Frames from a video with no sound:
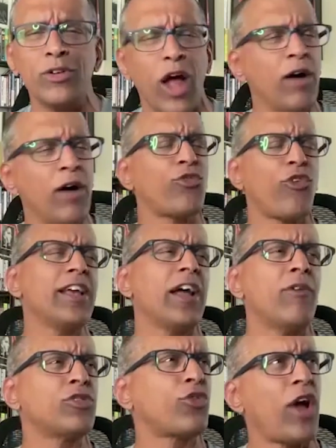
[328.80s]
was
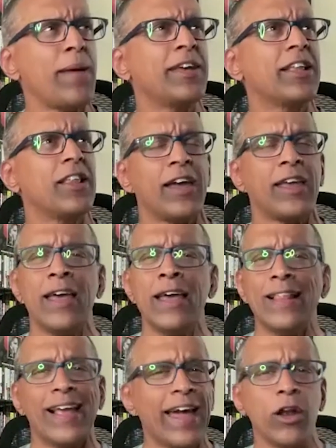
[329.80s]
framing it like
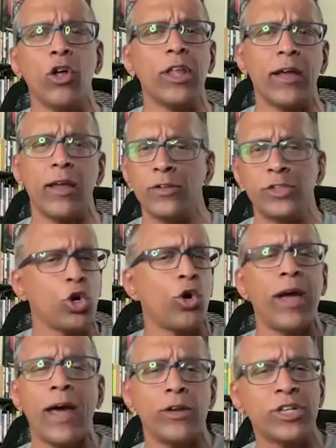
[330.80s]
I don't know, like
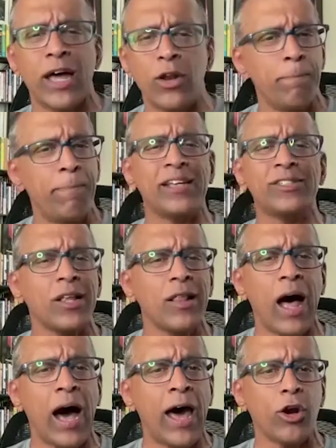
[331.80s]
Soriano's gotten on base a
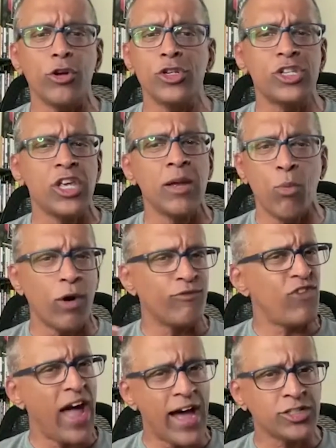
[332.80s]
lot. Are you seeing more
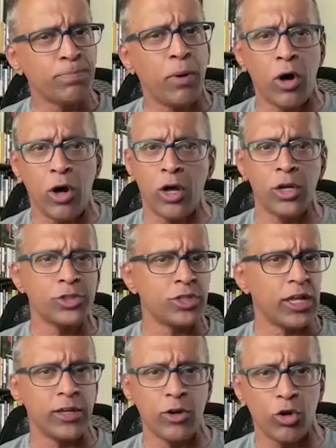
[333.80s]
fastballs,
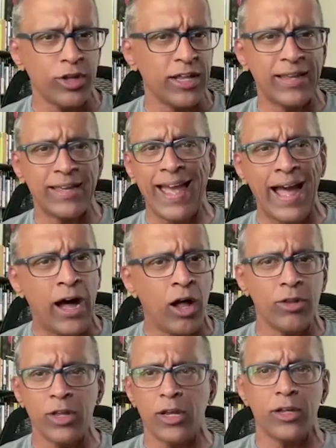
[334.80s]
like early in the
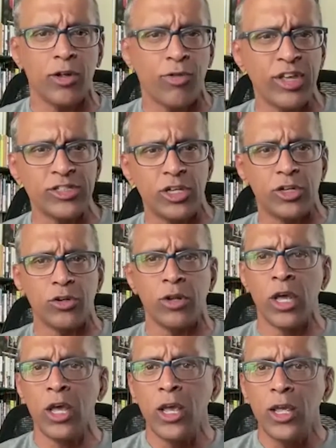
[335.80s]
count, things that you can,
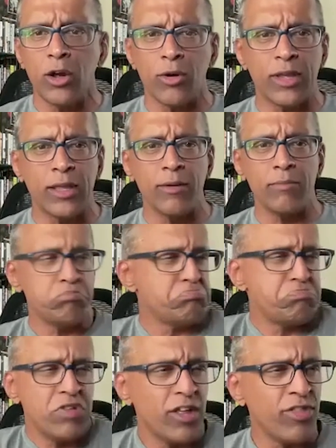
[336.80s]
you
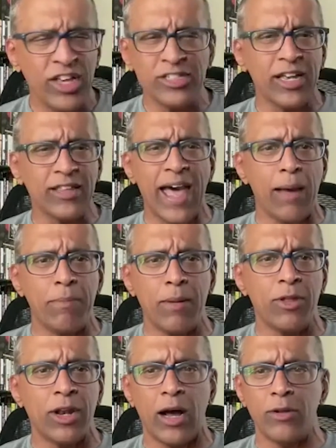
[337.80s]
things like that. Maybe
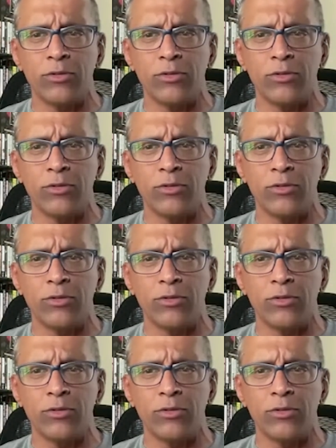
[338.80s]
they're not,